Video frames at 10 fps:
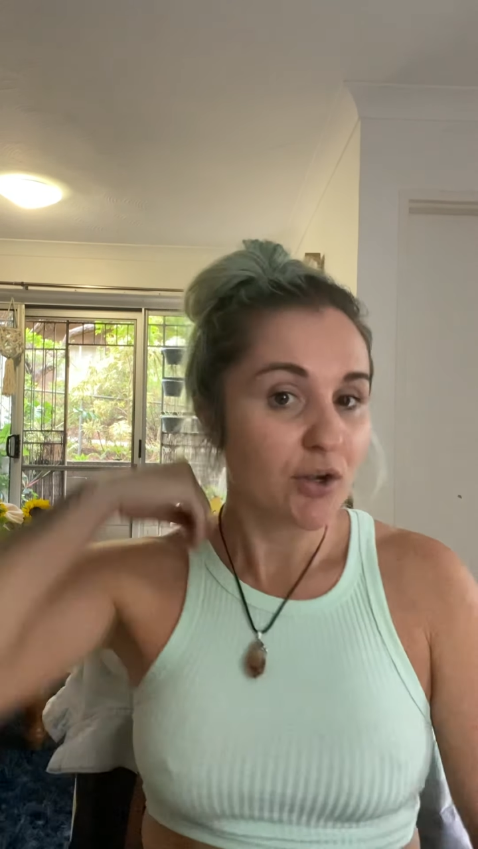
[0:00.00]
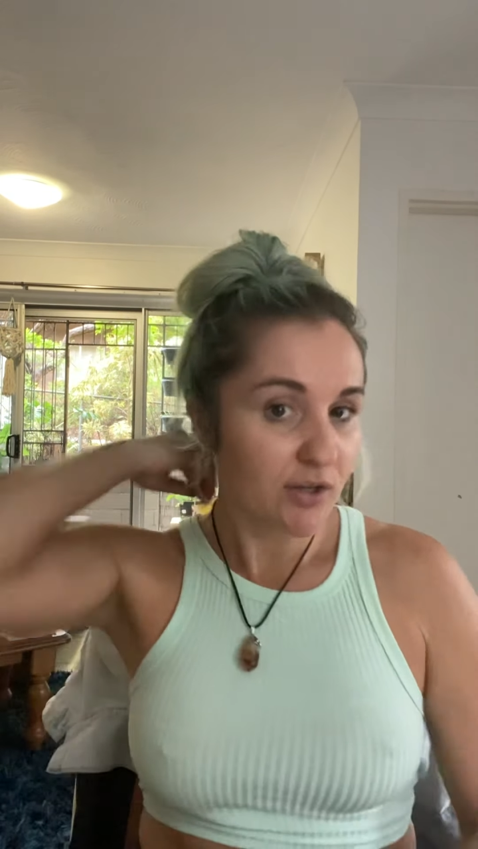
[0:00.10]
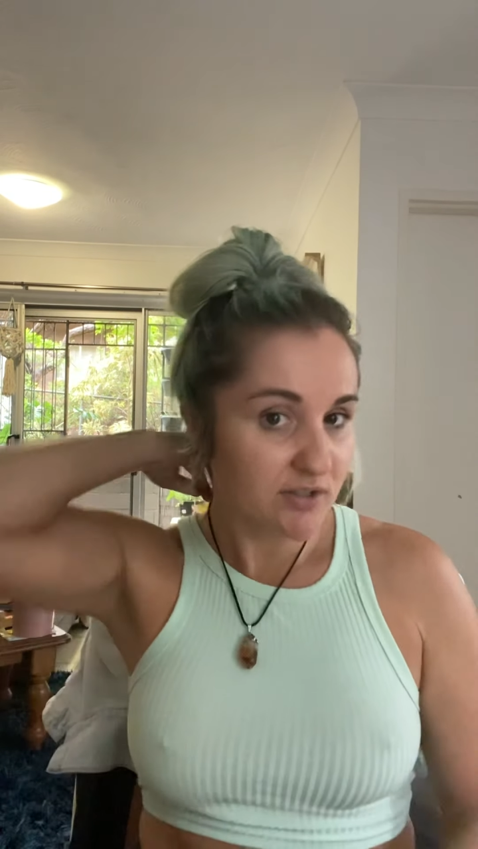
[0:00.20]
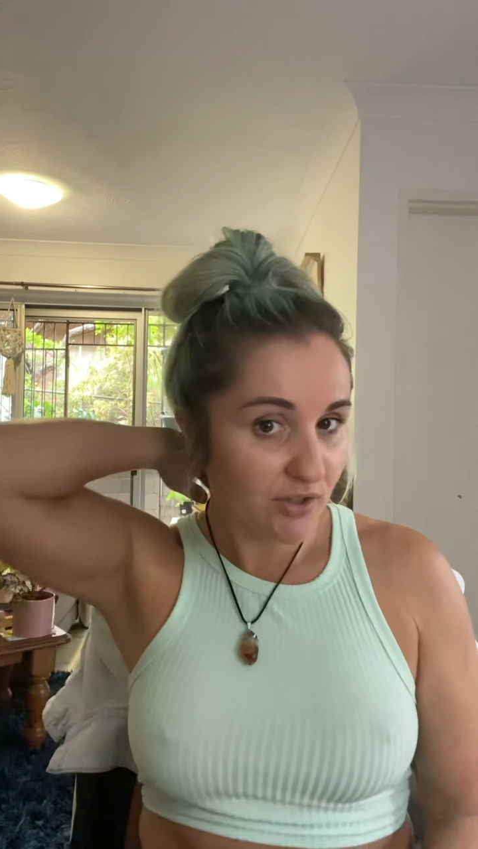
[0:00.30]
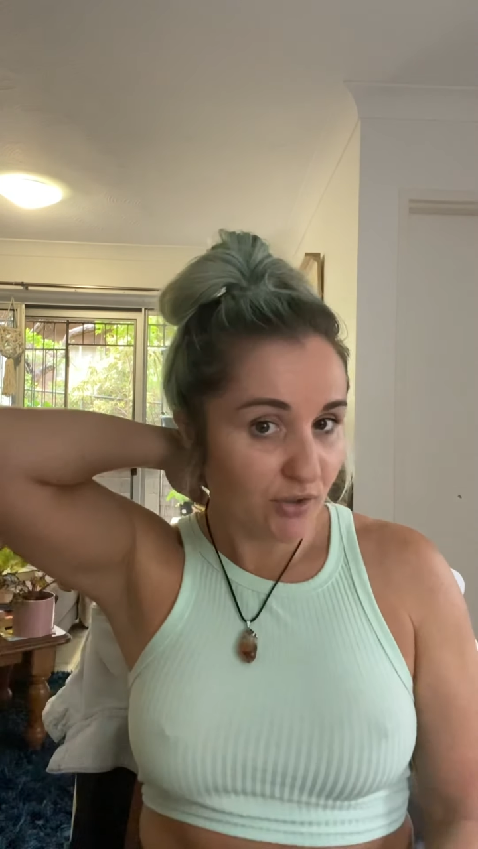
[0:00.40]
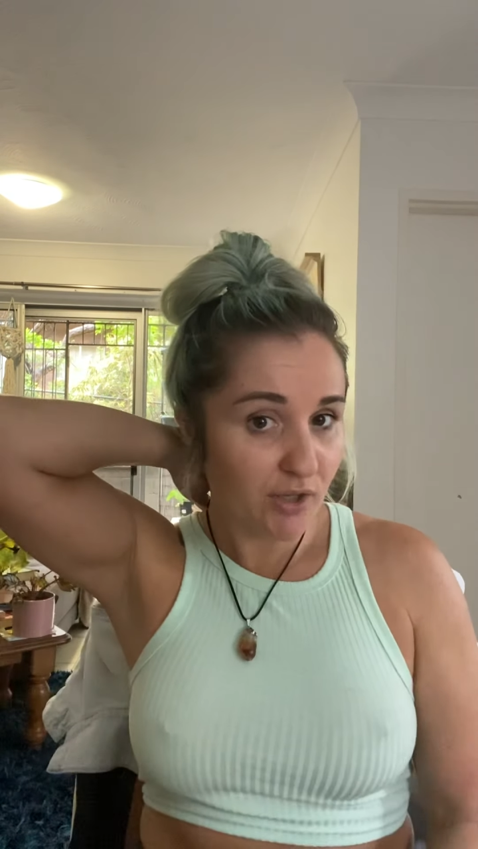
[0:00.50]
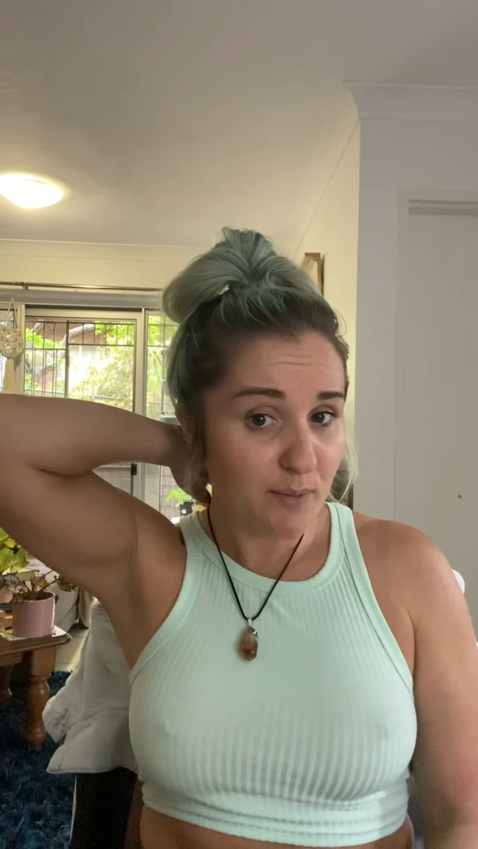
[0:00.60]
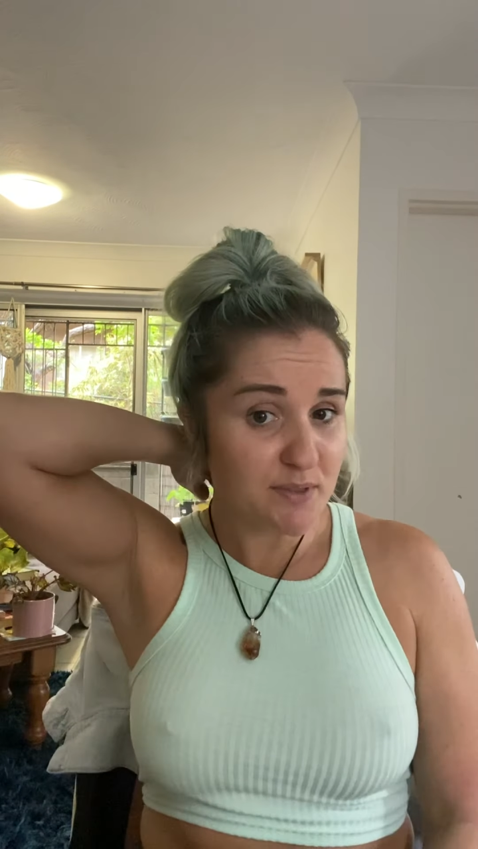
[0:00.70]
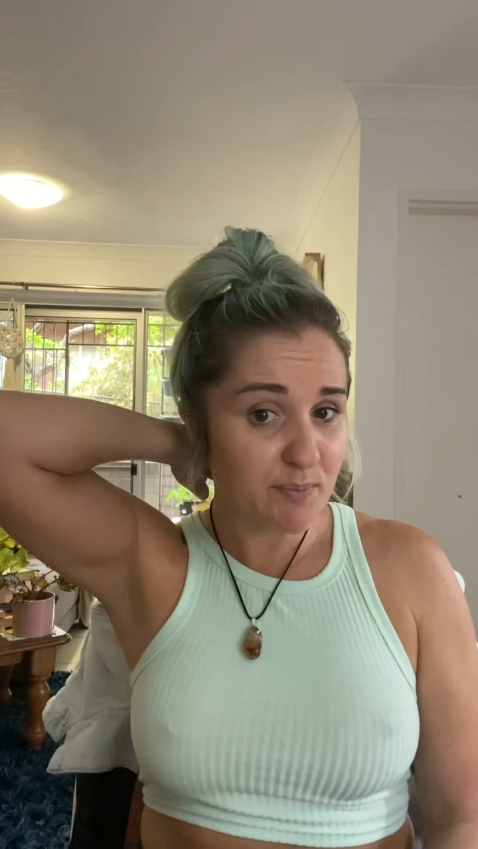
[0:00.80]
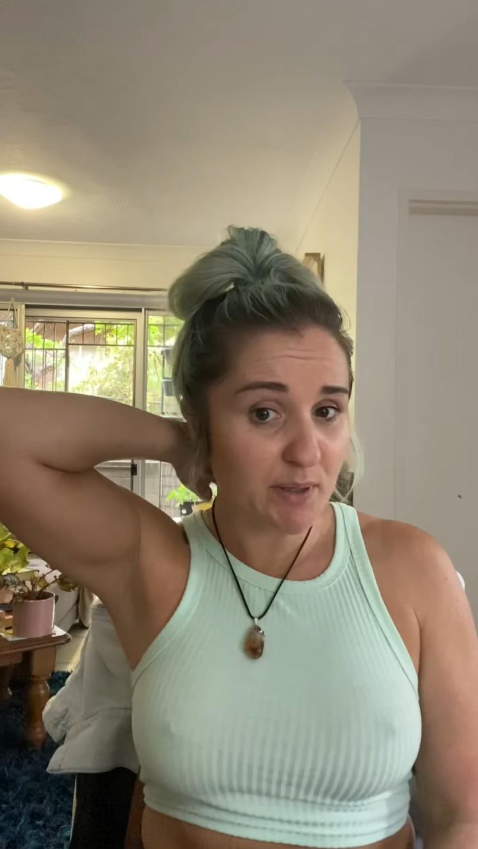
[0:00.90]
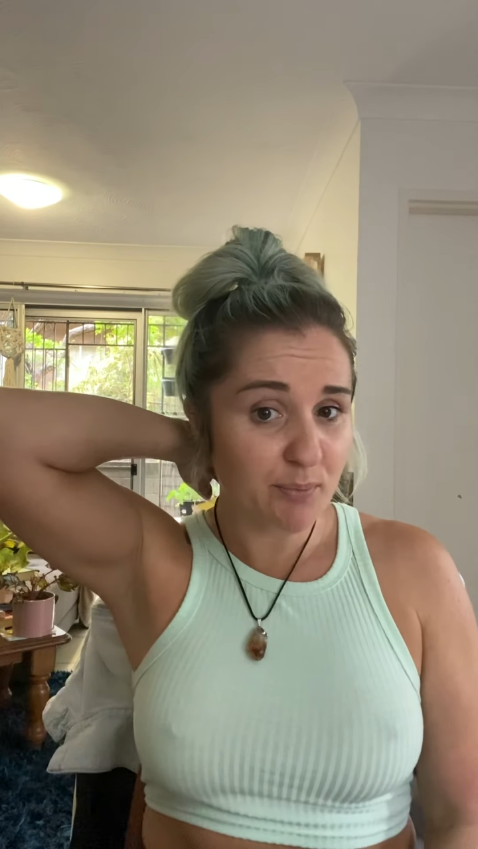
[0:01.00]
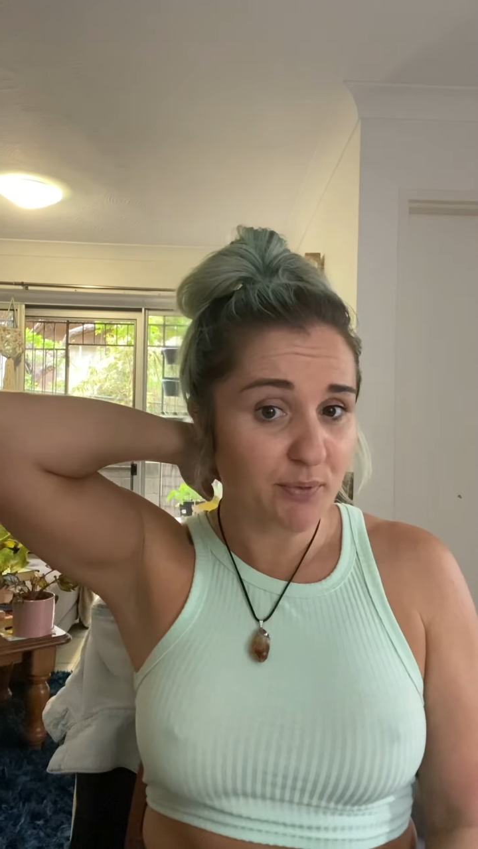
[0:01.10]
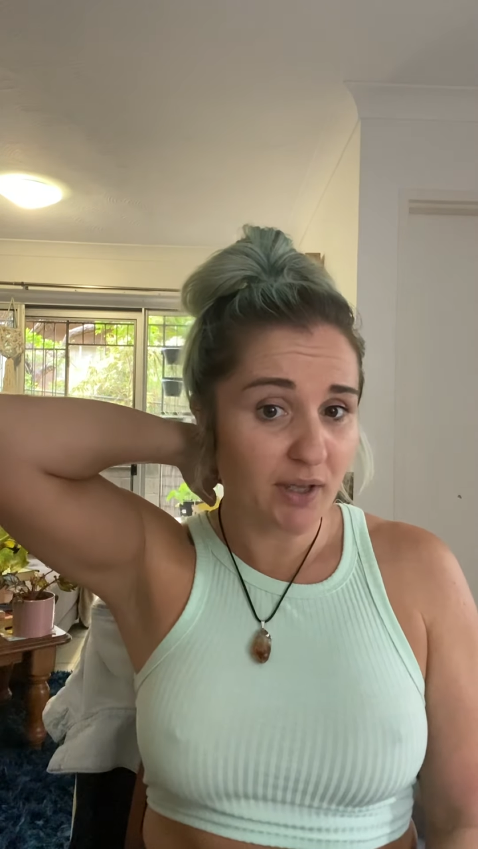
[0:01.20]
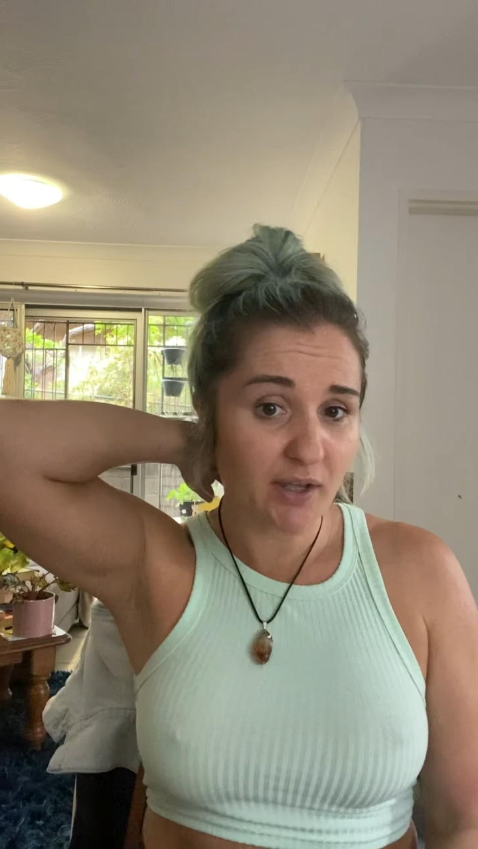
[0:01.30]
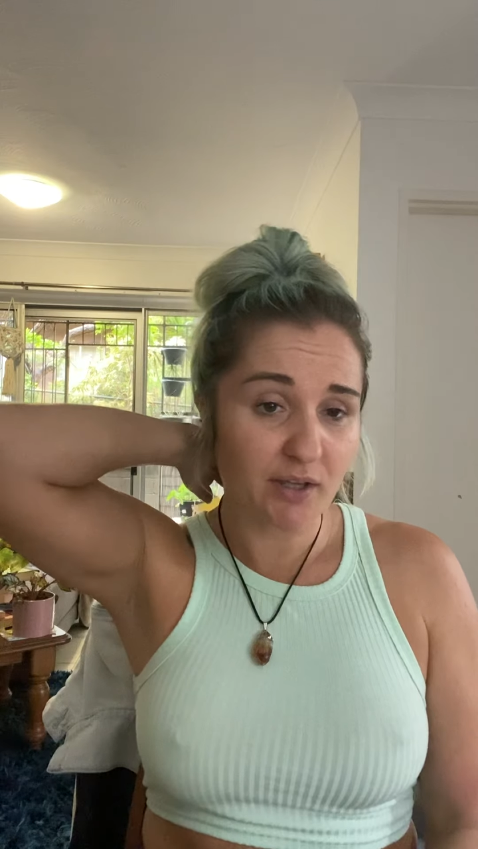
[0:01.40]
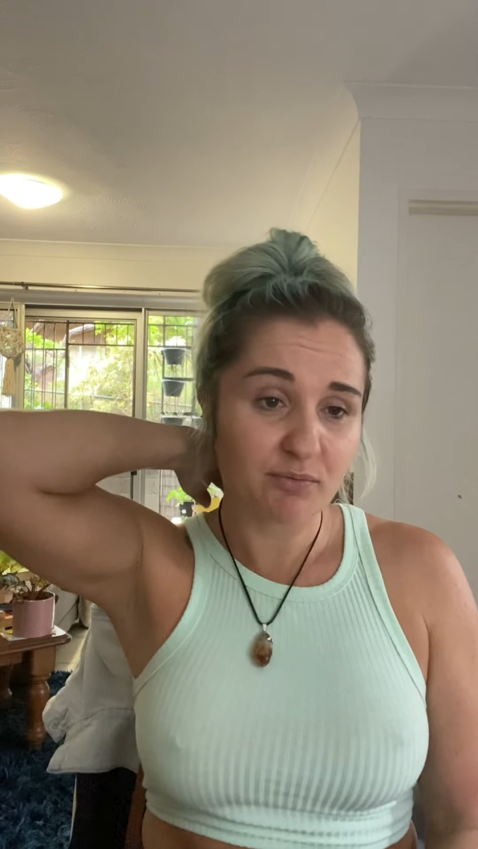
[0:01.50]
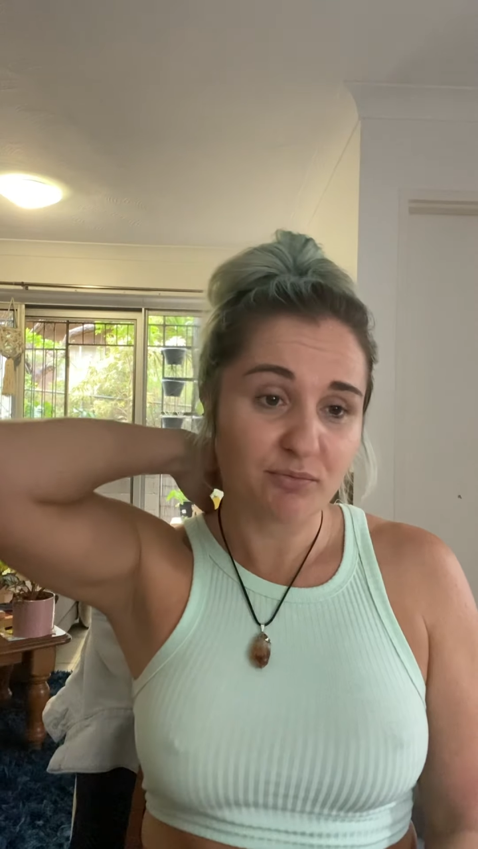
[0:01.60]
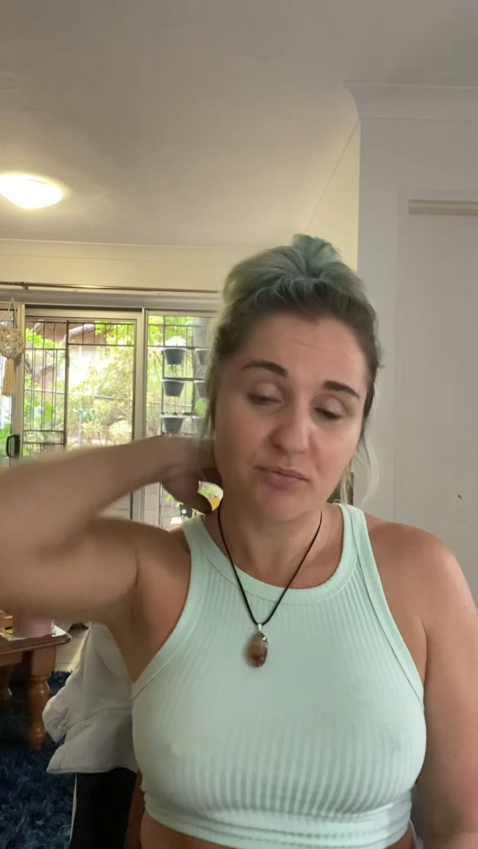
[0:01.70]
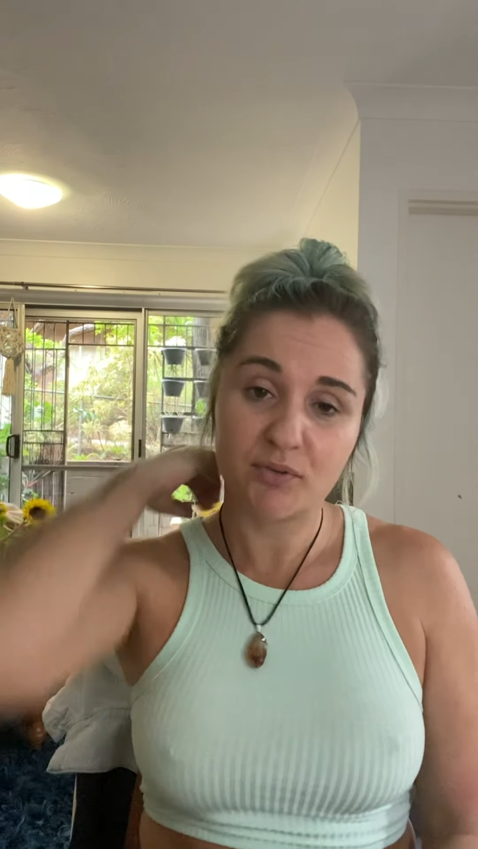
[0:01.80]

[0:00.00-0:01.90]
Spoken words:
because I know heaps of people get